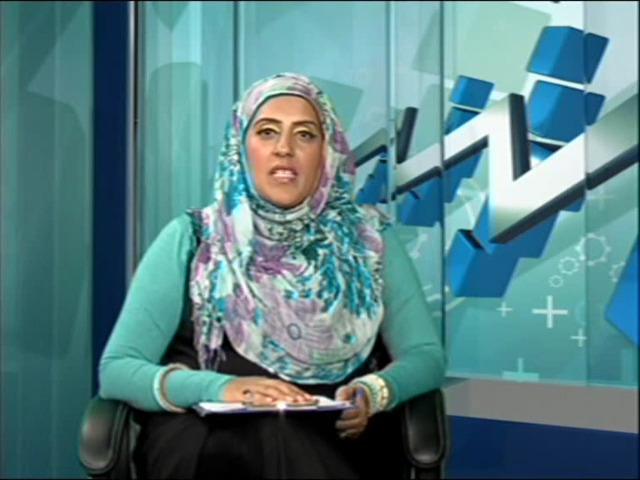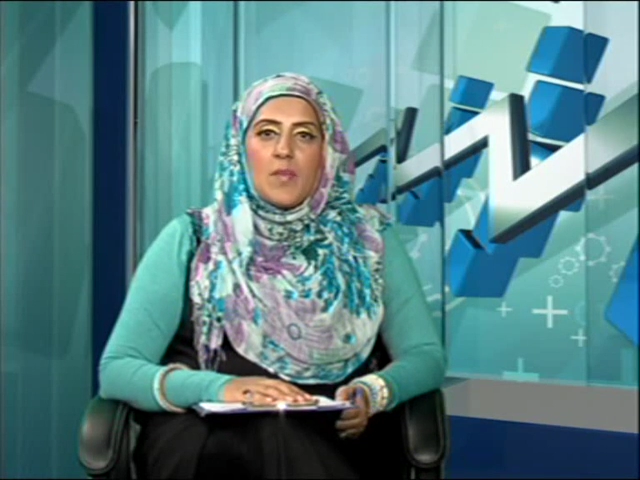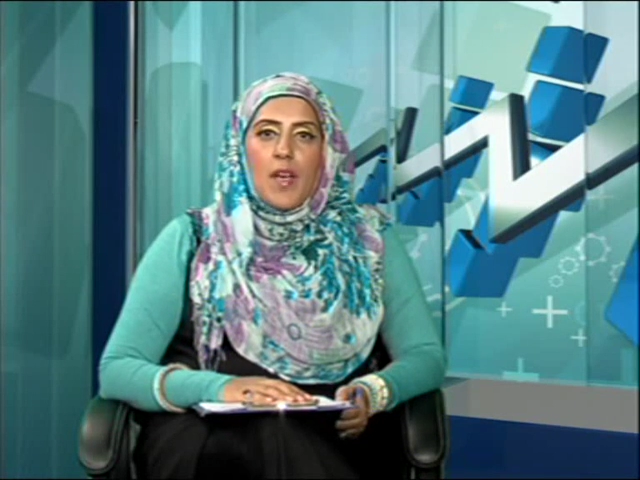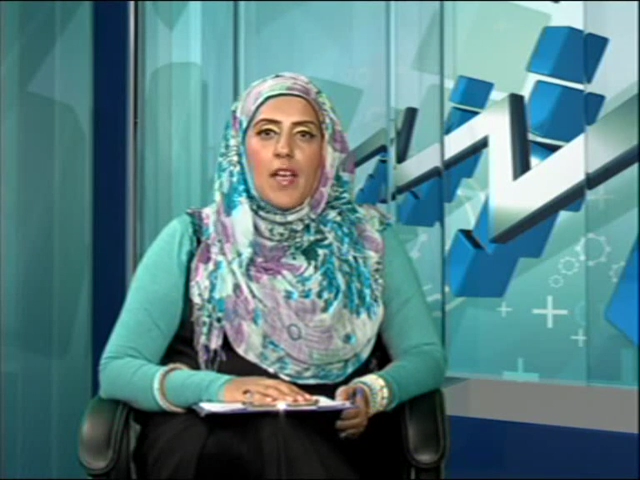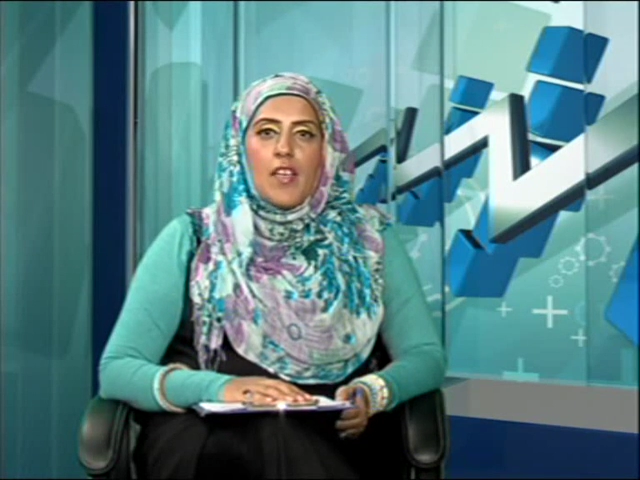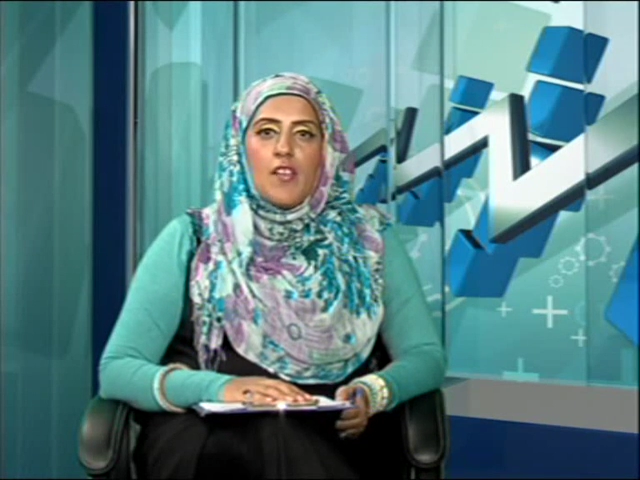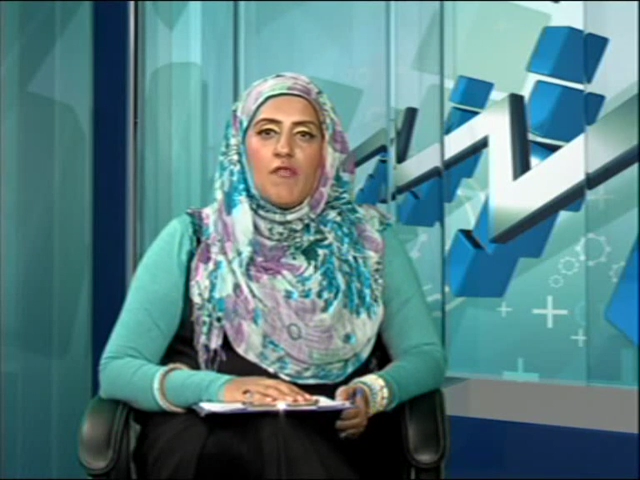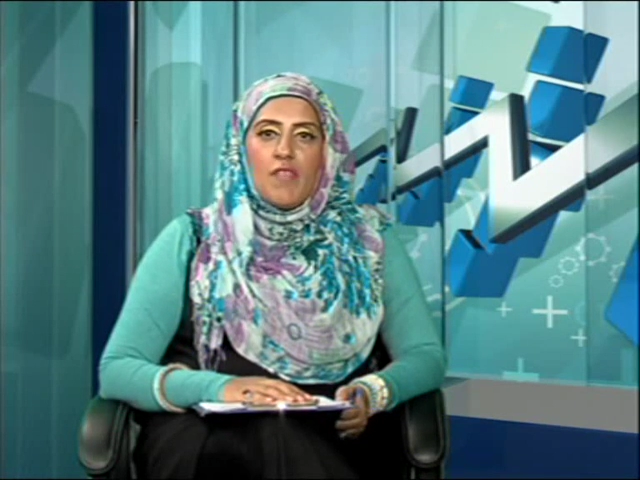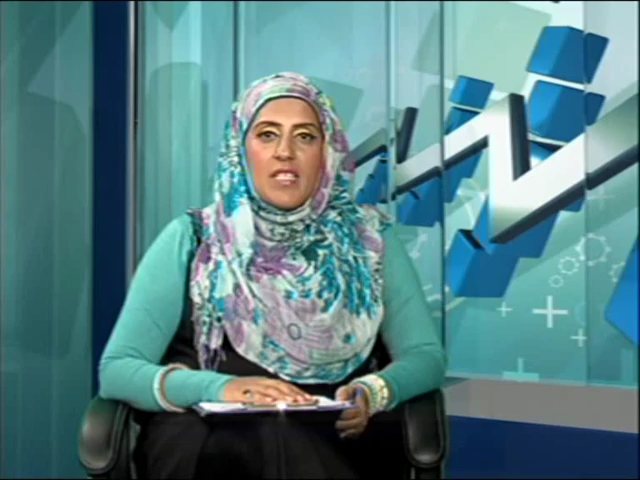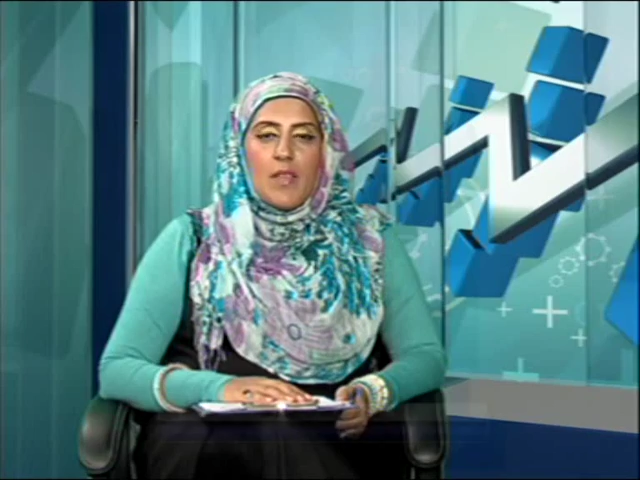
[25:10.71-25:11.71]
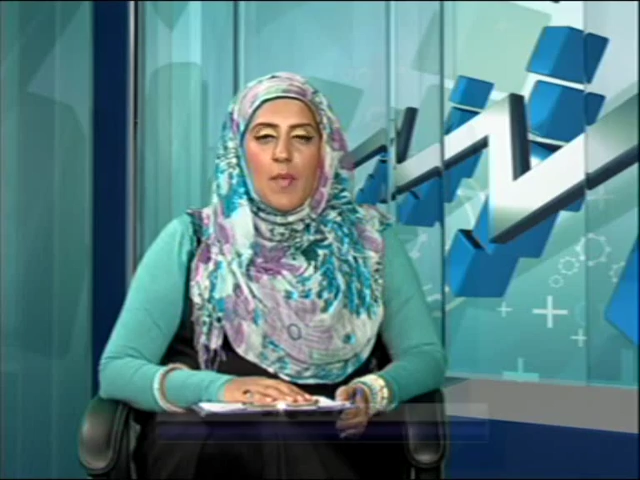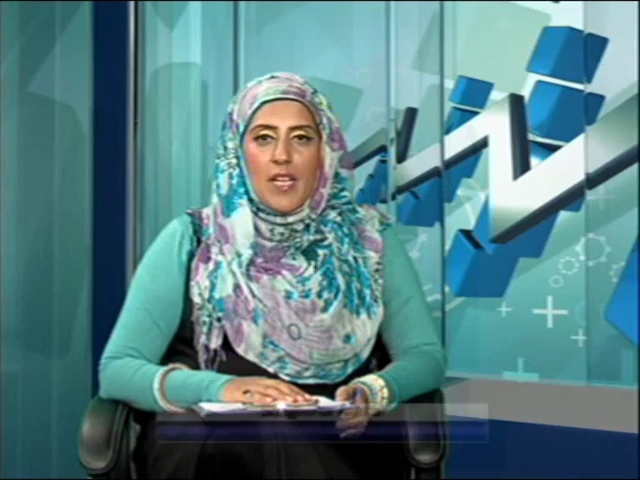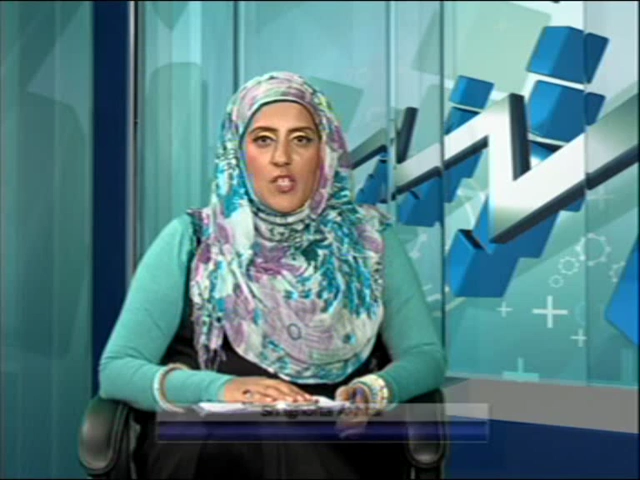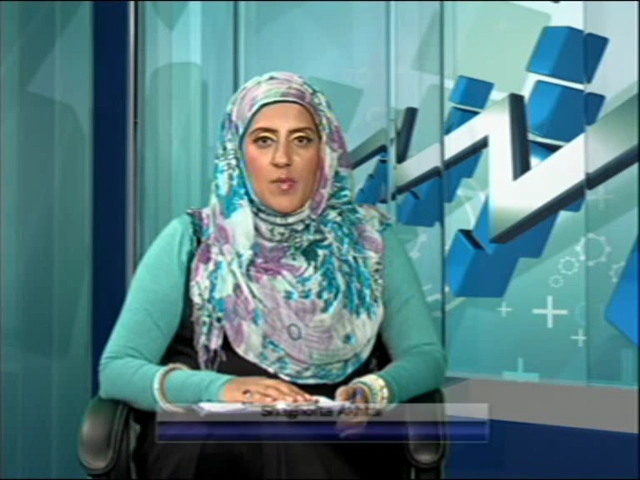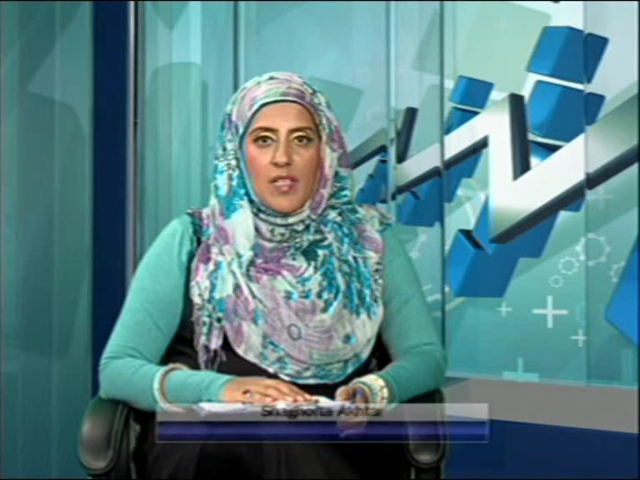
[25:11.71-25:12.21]
Inspire Risk
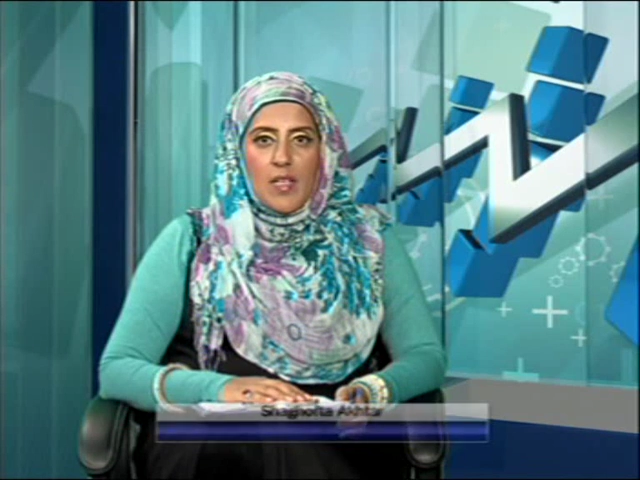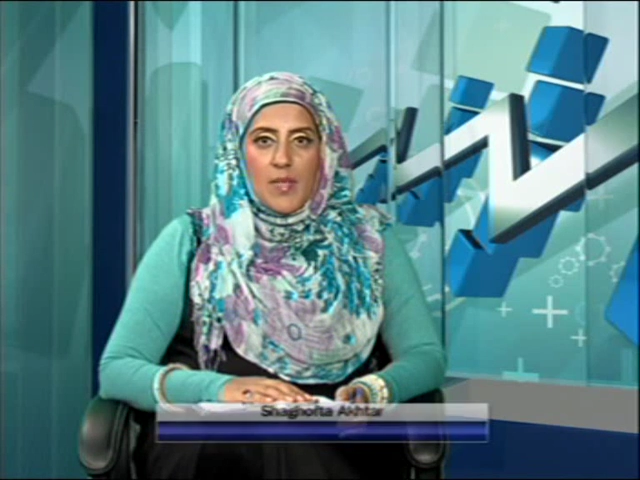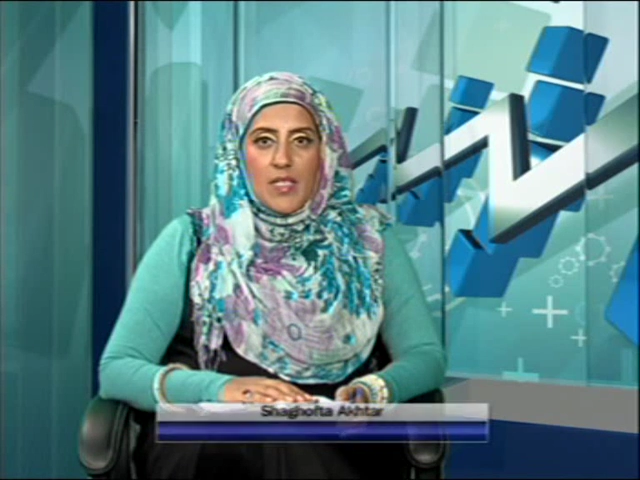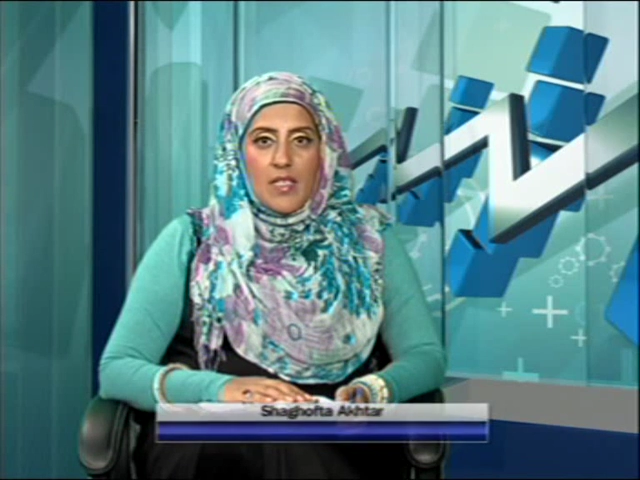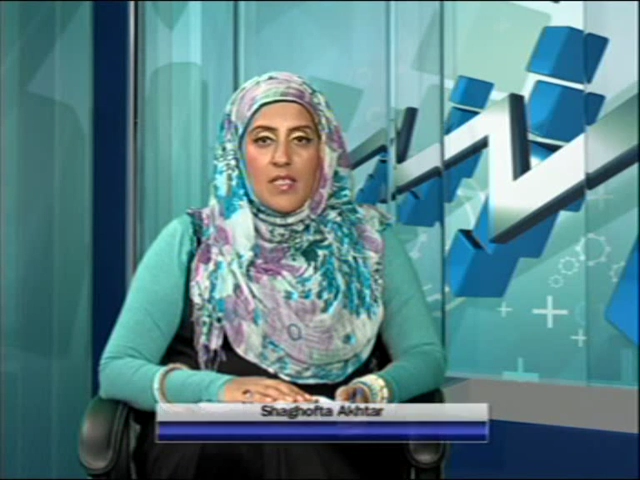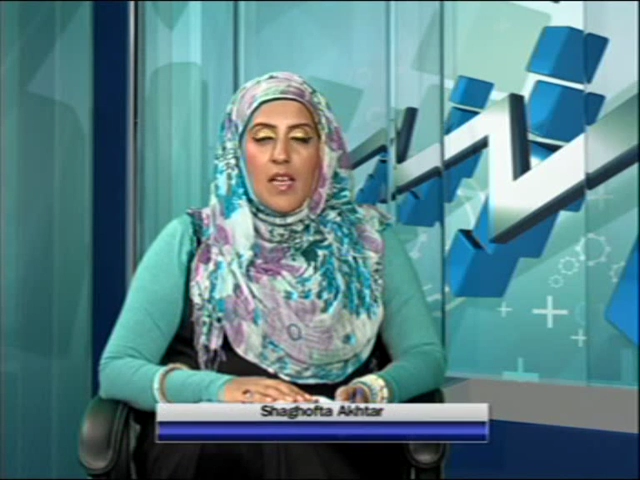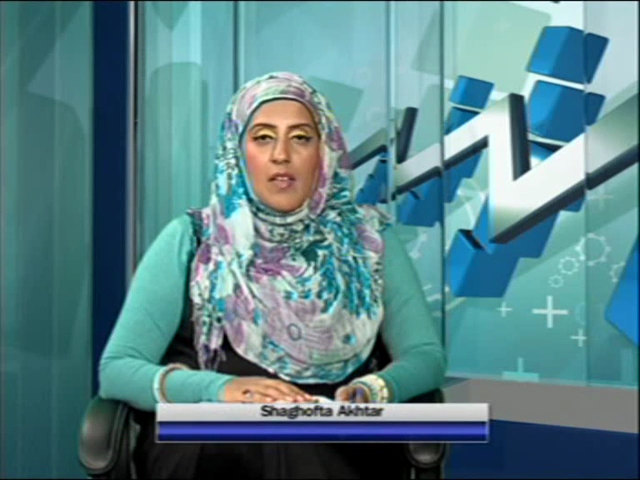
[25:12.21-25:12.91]
Management Limited